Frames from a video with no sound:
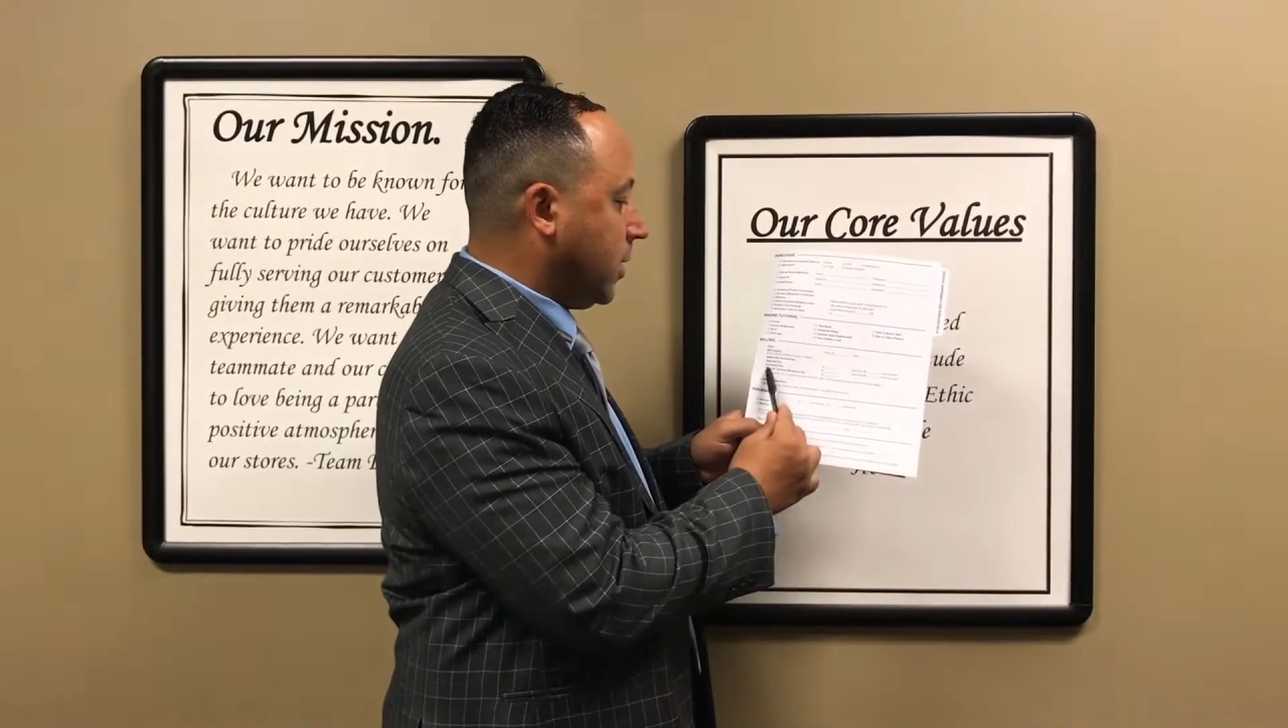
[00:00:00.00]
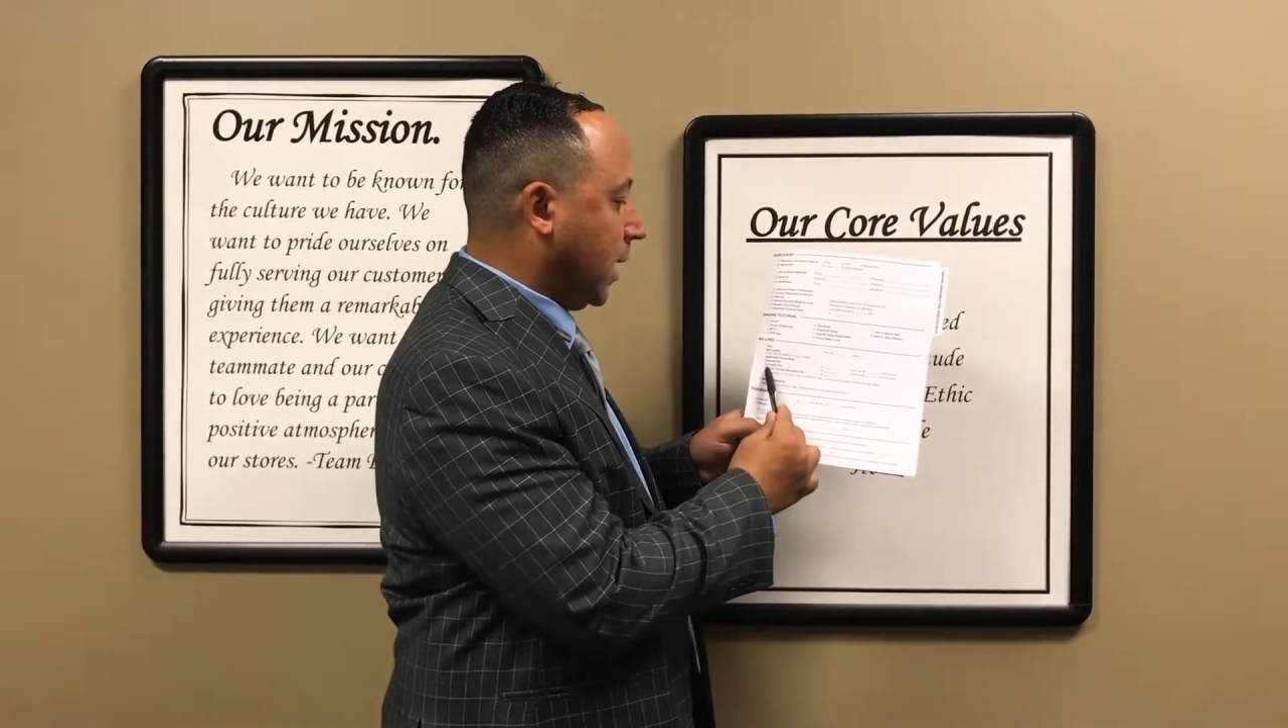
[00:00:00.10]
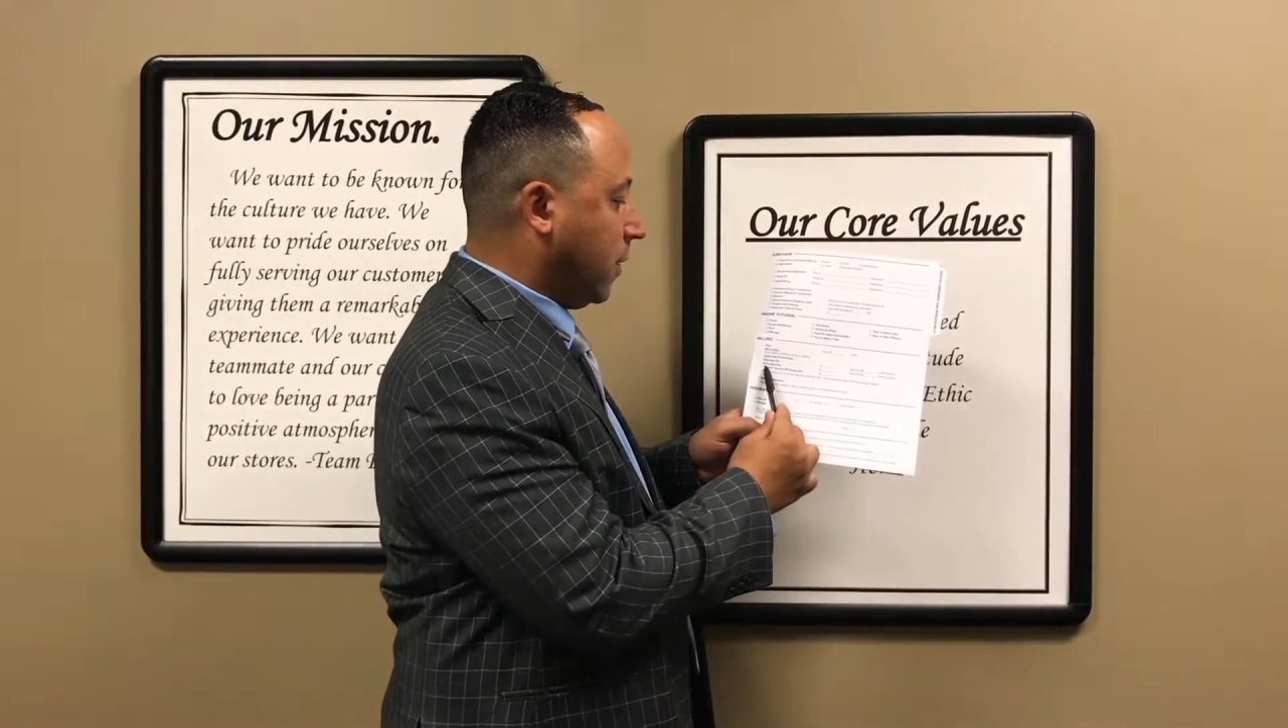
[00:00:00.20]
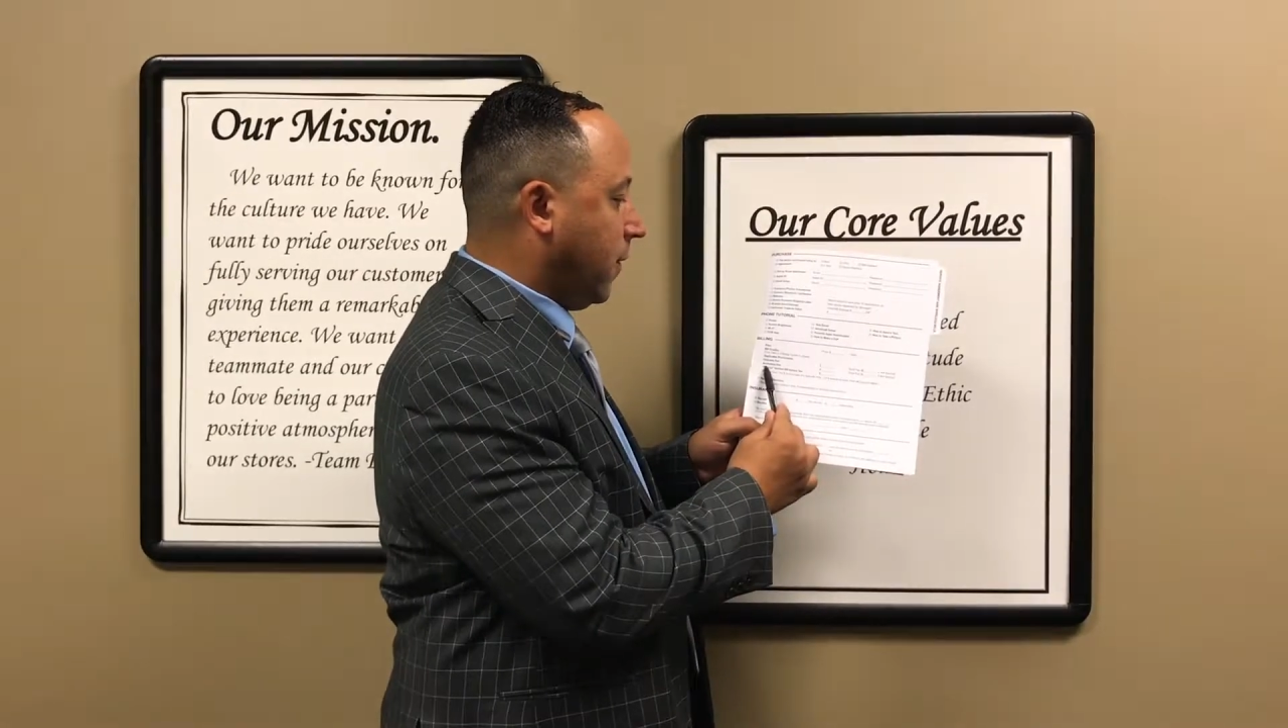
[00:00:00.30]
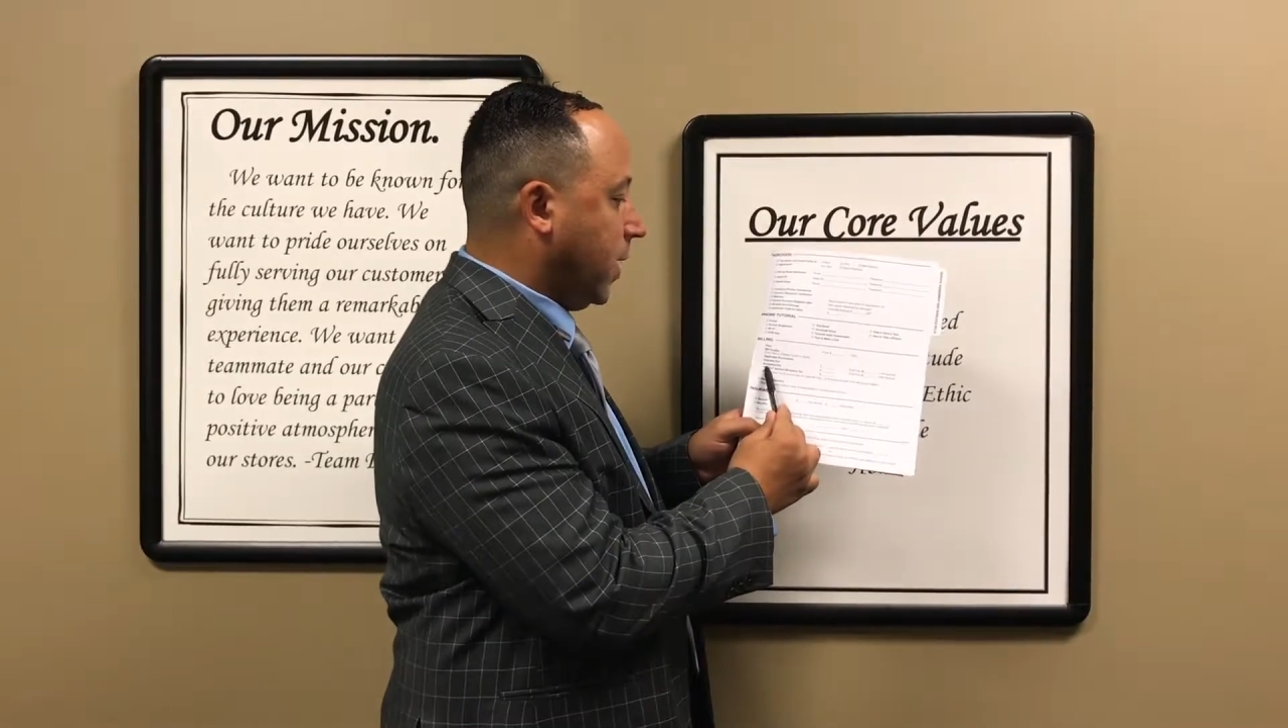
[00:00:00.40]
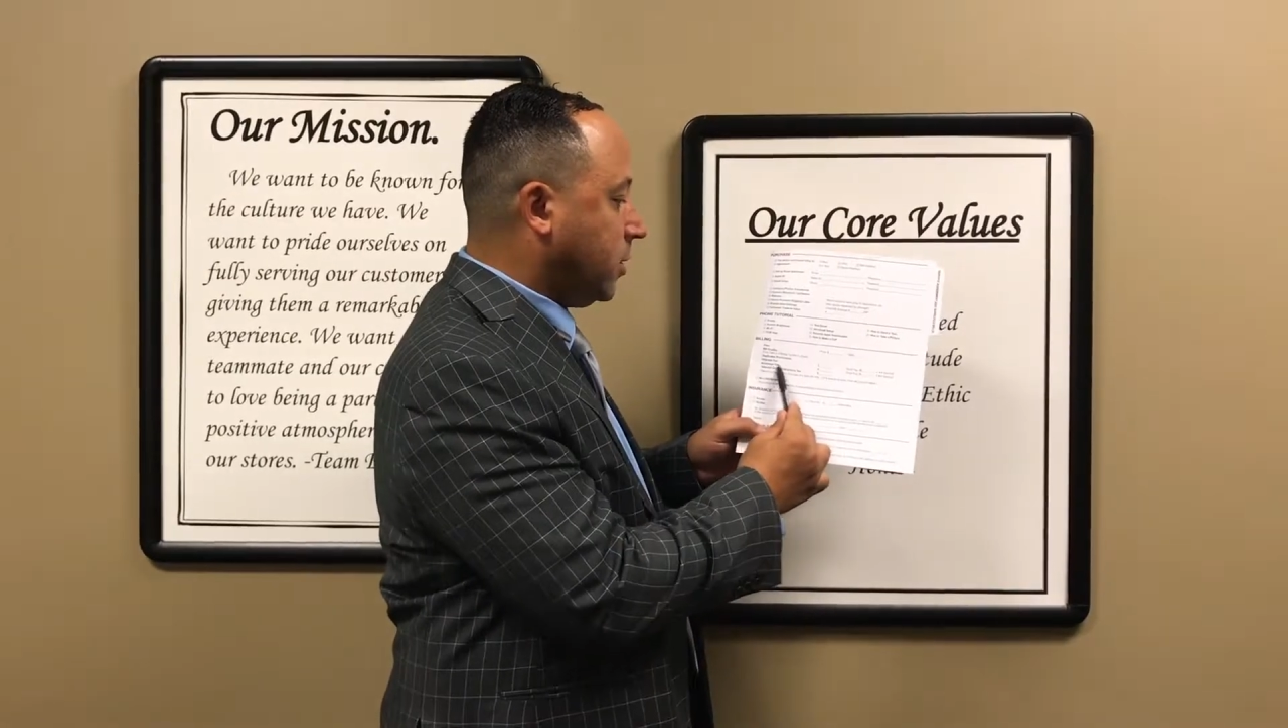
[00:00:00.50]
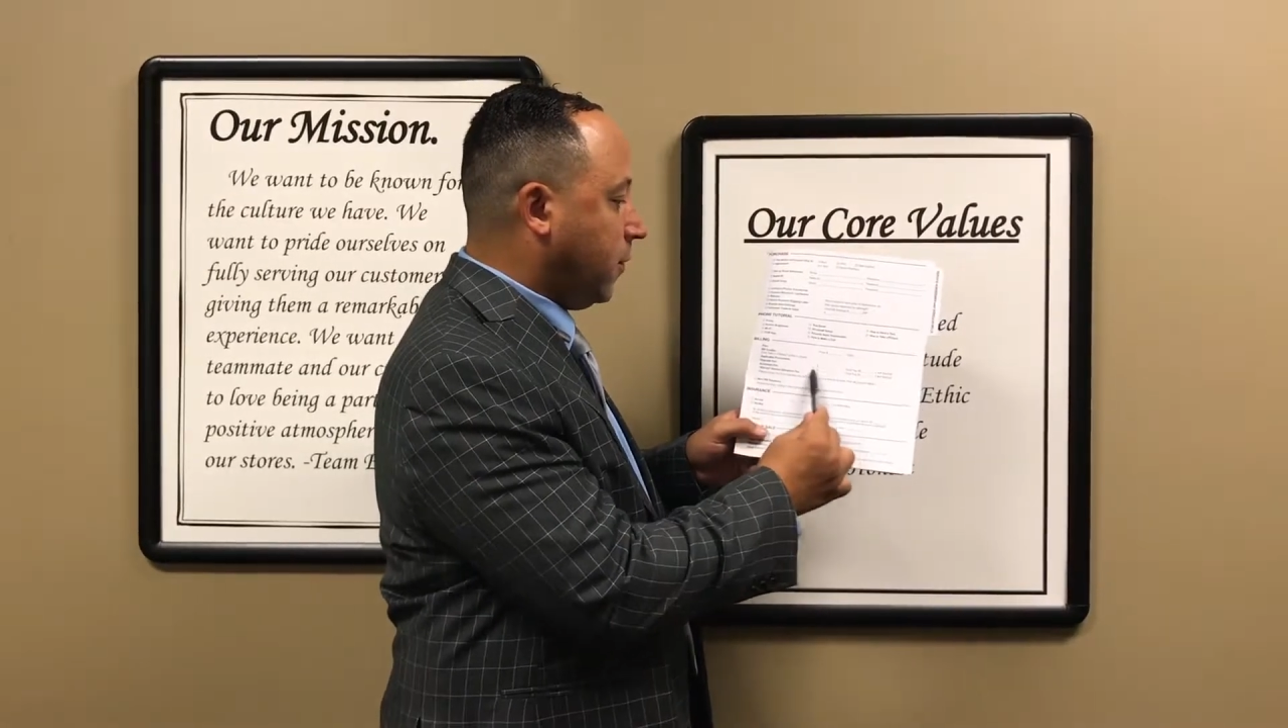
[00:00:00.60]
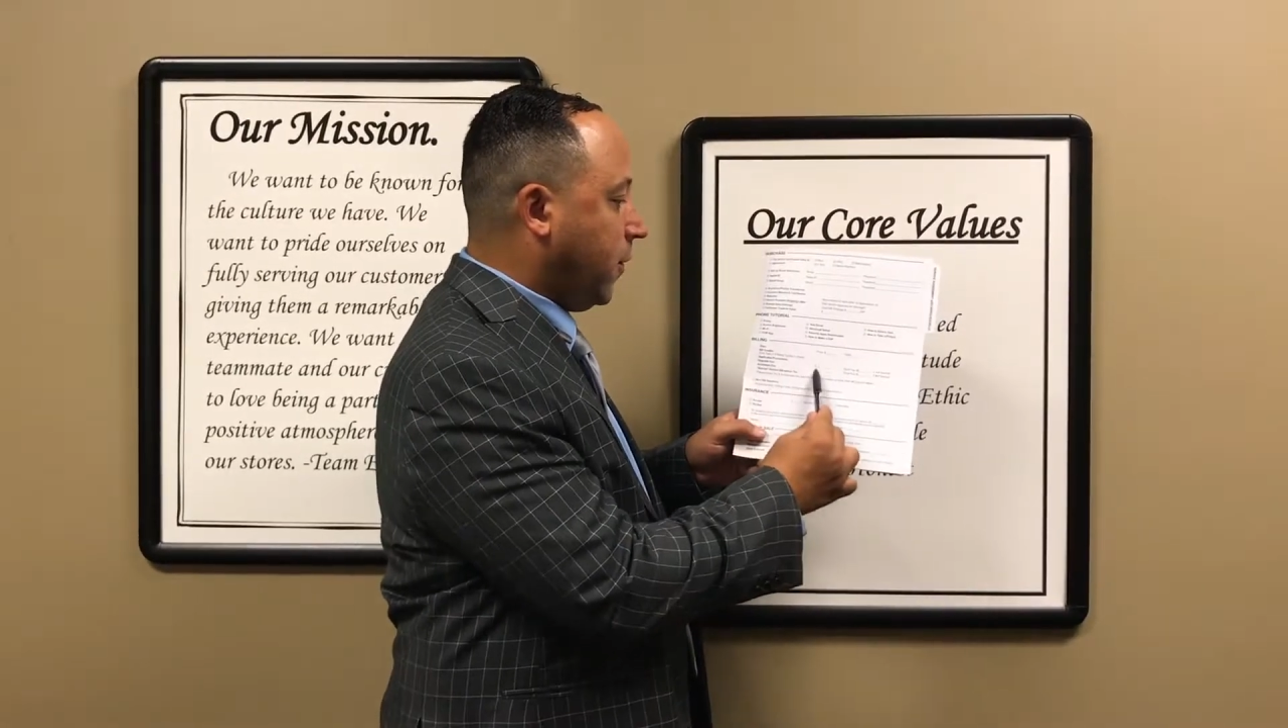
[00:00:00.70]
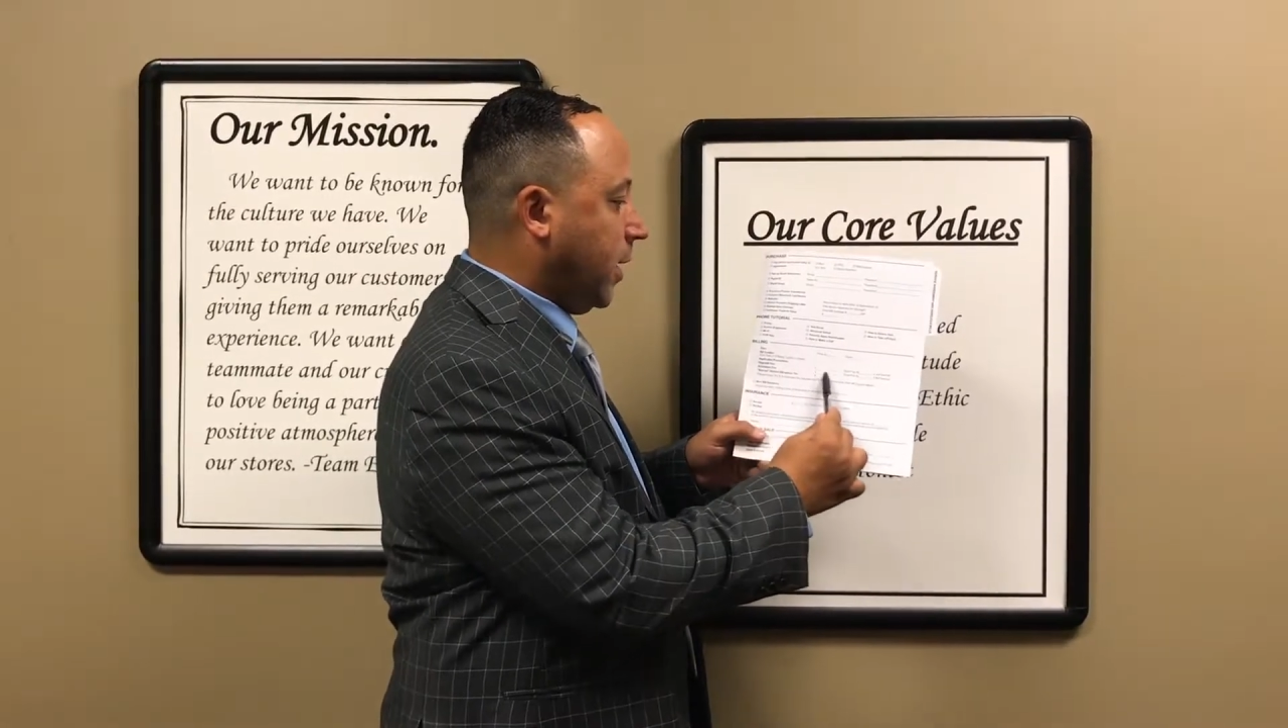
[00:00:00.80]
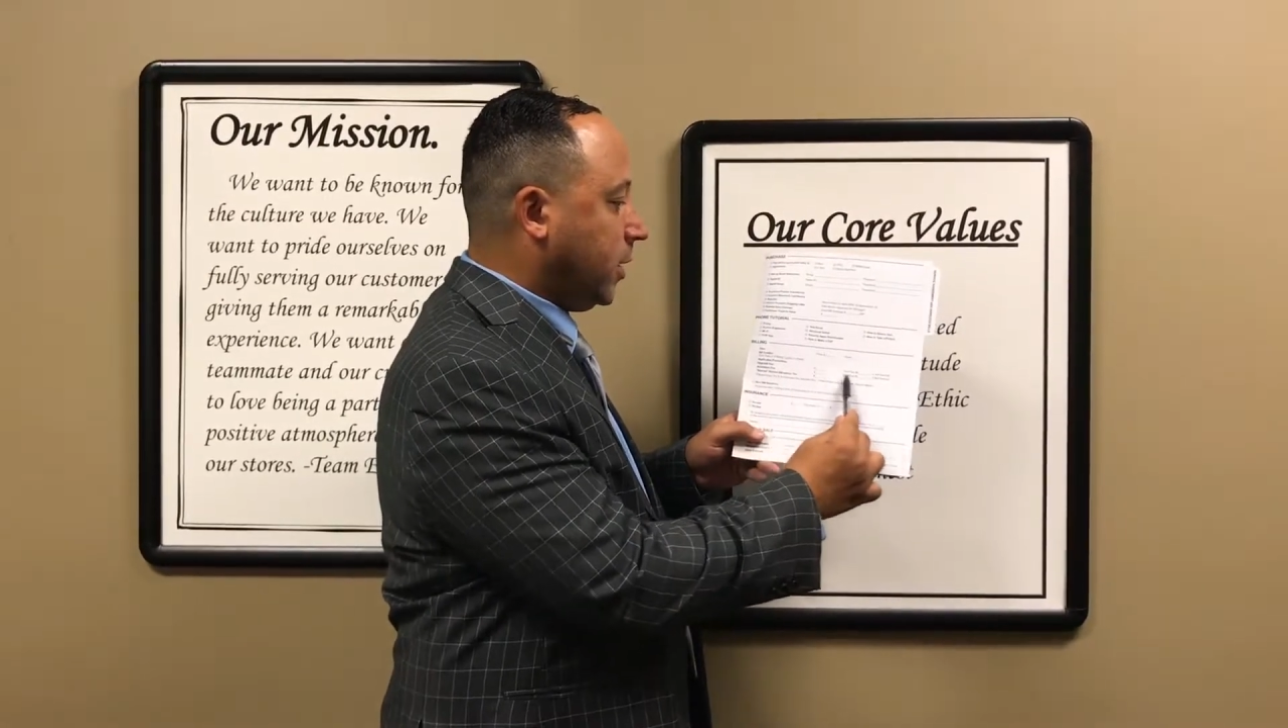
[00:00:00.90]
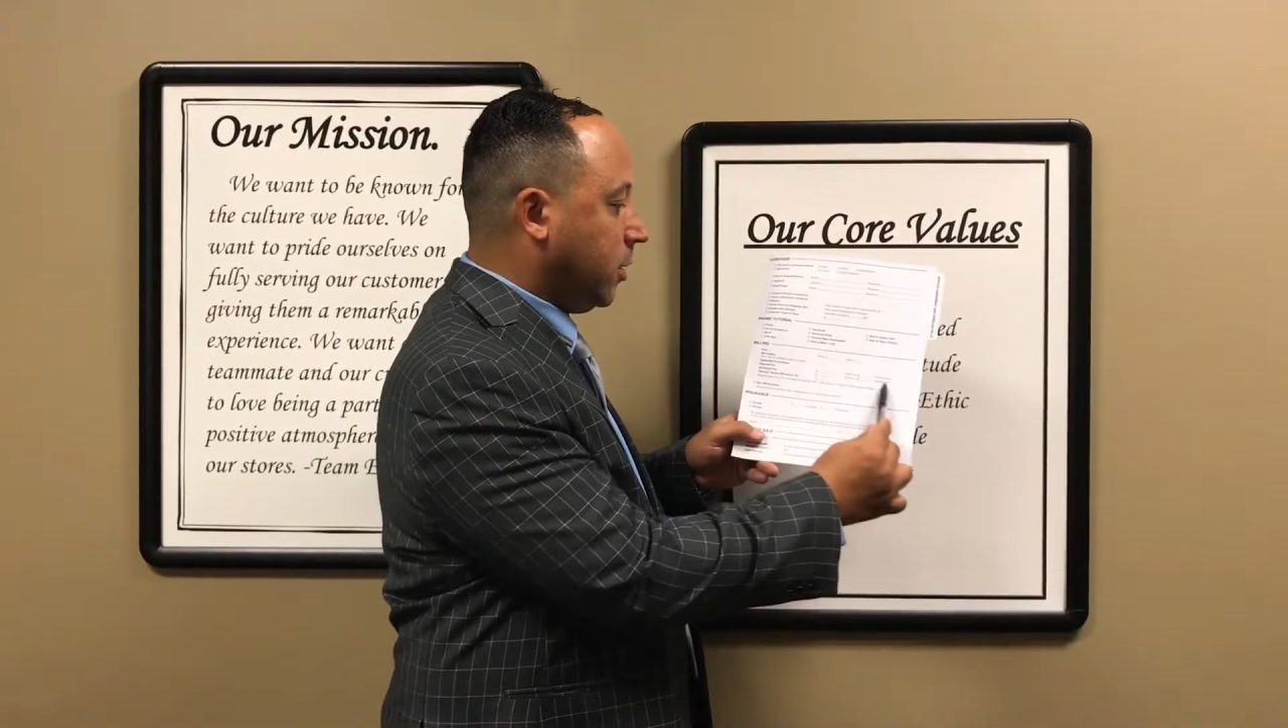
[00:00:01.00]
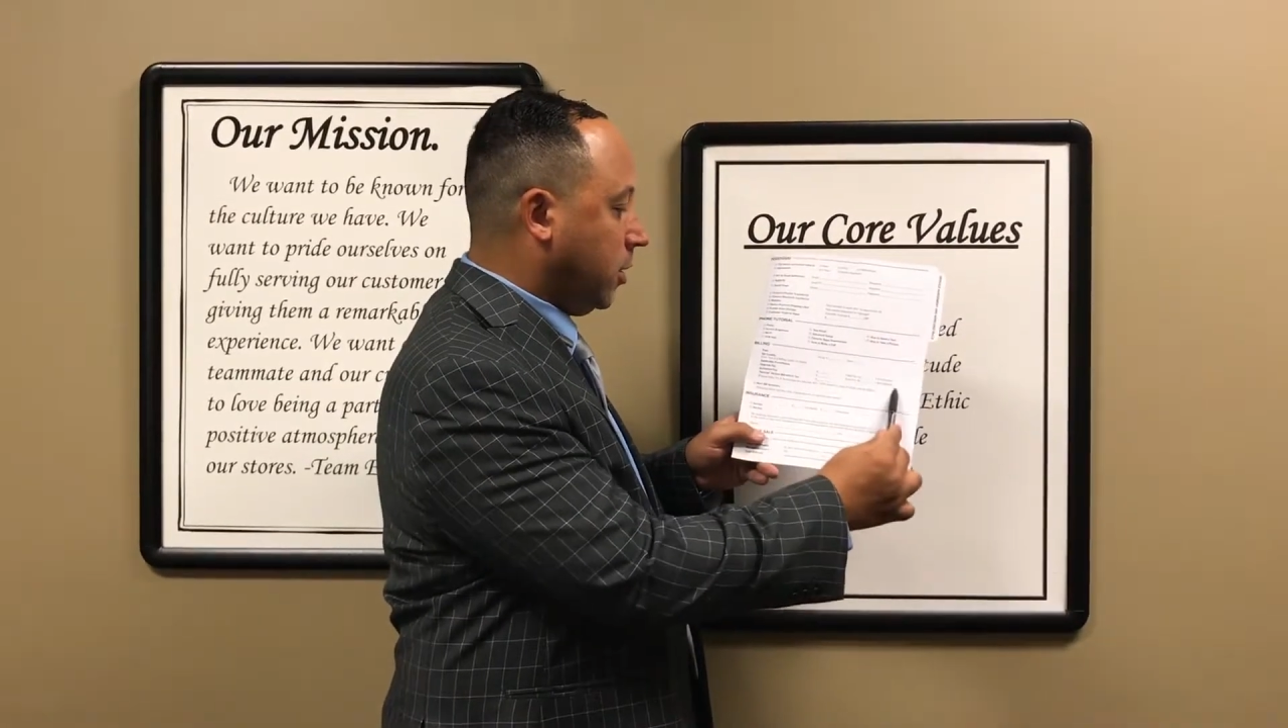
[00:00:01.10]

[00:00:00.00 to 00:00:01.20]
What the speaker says: activation fees and